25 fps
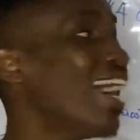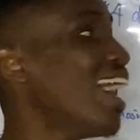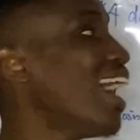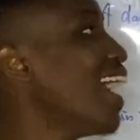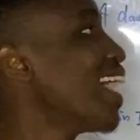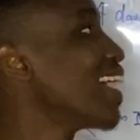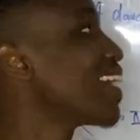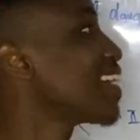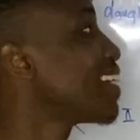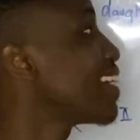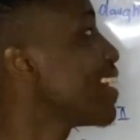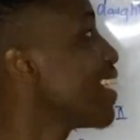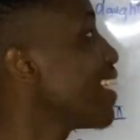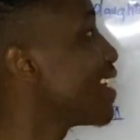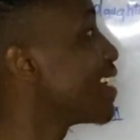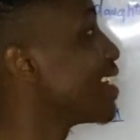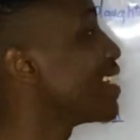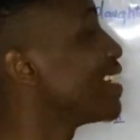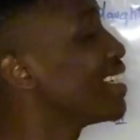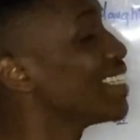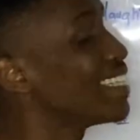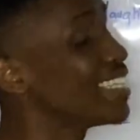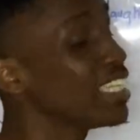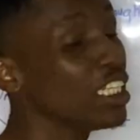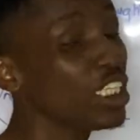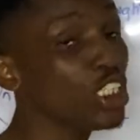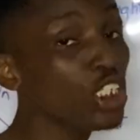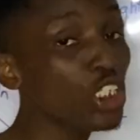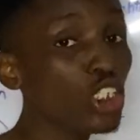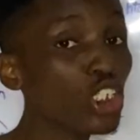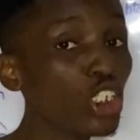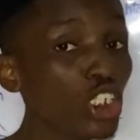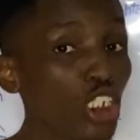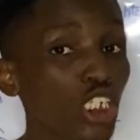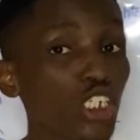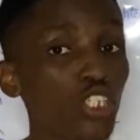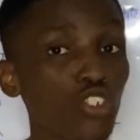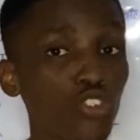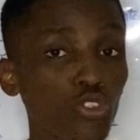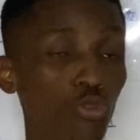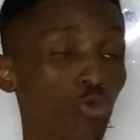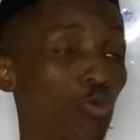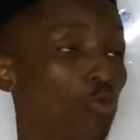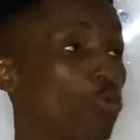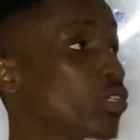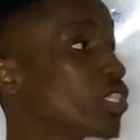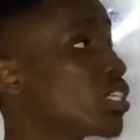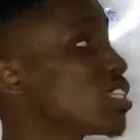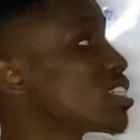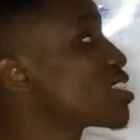And then in G2,
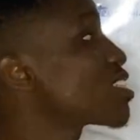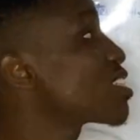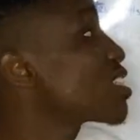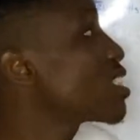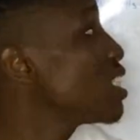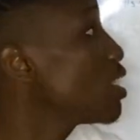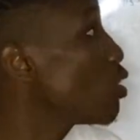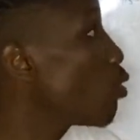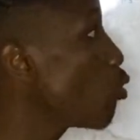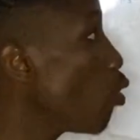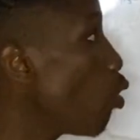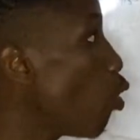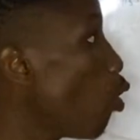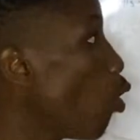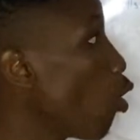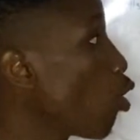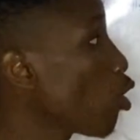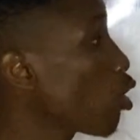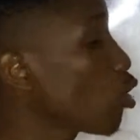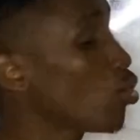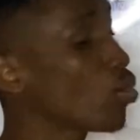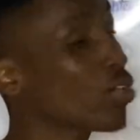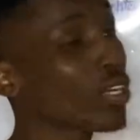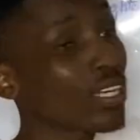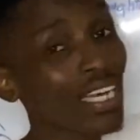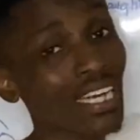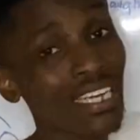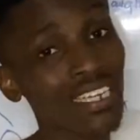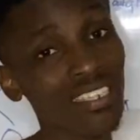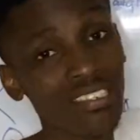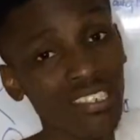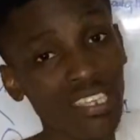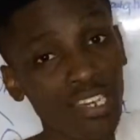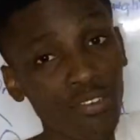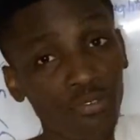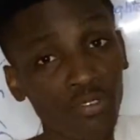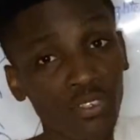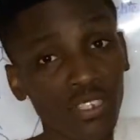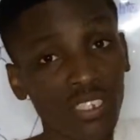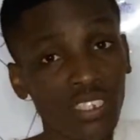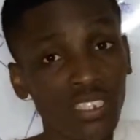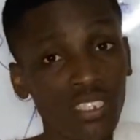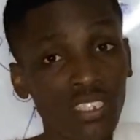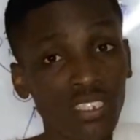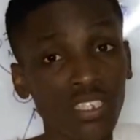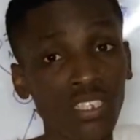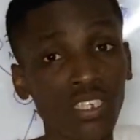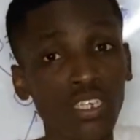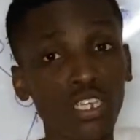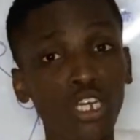which is still all under
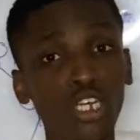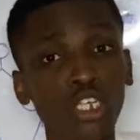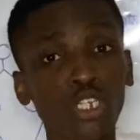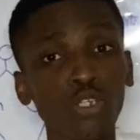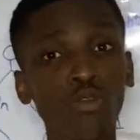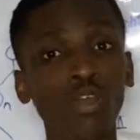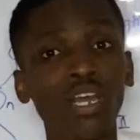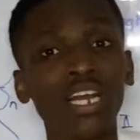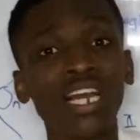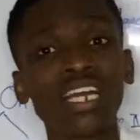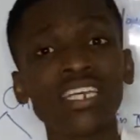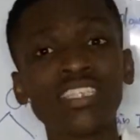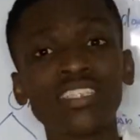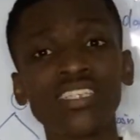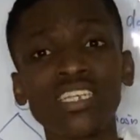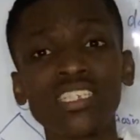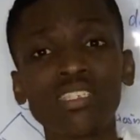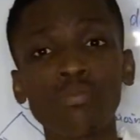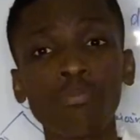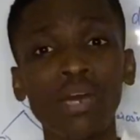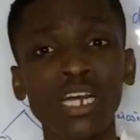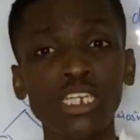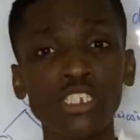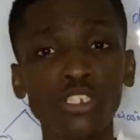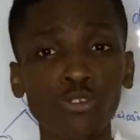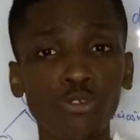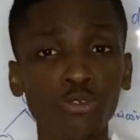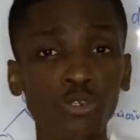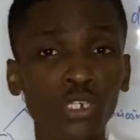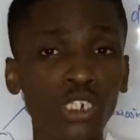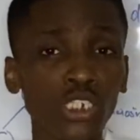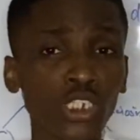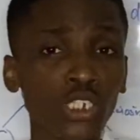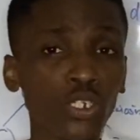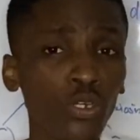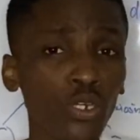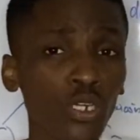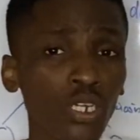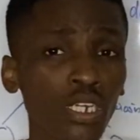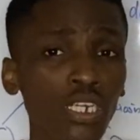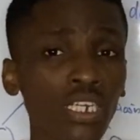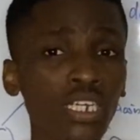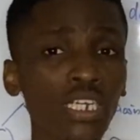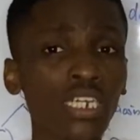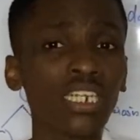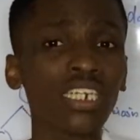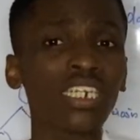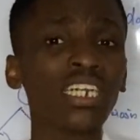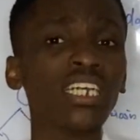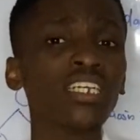interphase, you realize there's maturation,
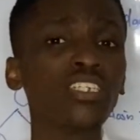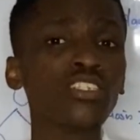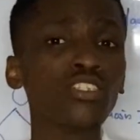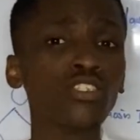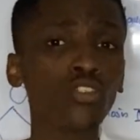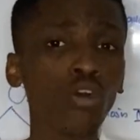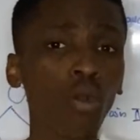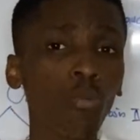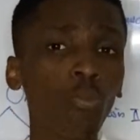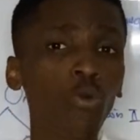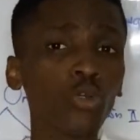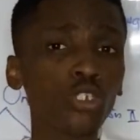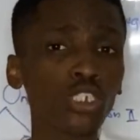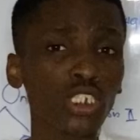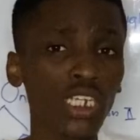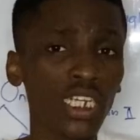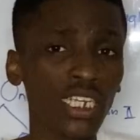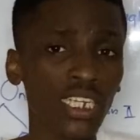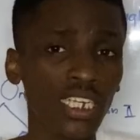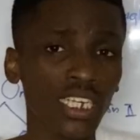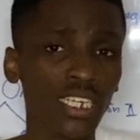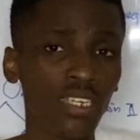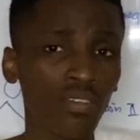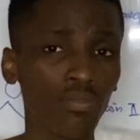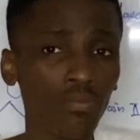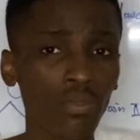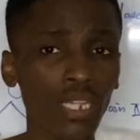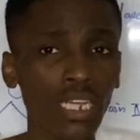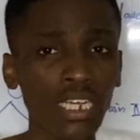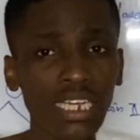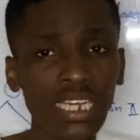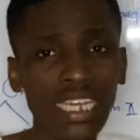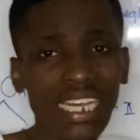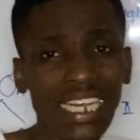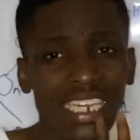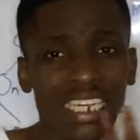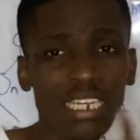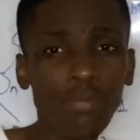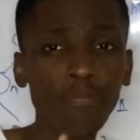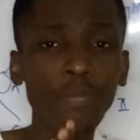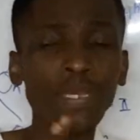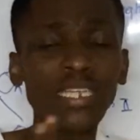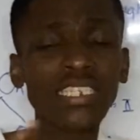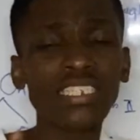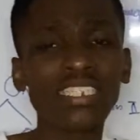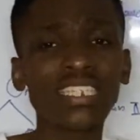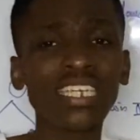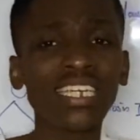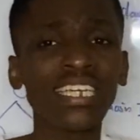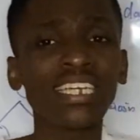there's double checking. Any
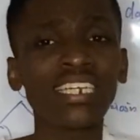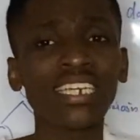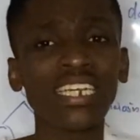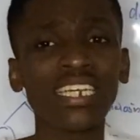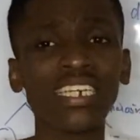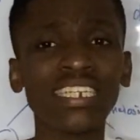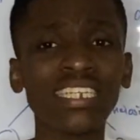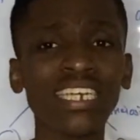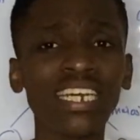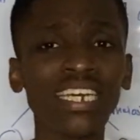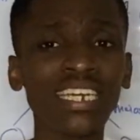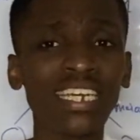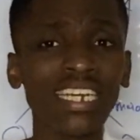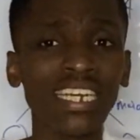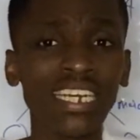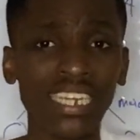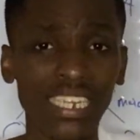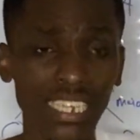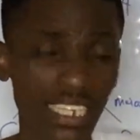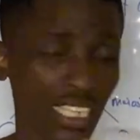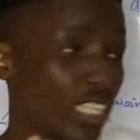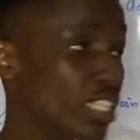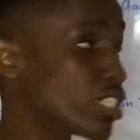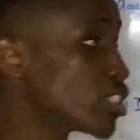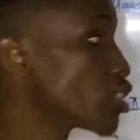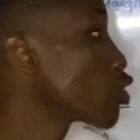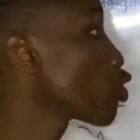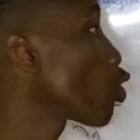mistake in the DNA is